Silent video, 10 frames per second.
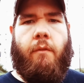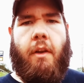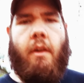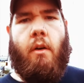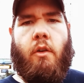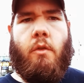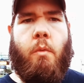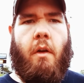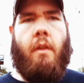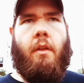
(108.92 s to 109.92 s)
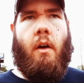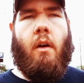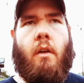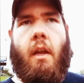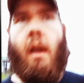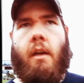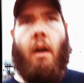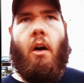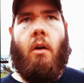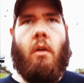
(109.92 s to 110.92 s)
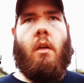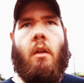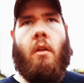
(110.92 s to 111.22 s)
videos with uh, K-Dog.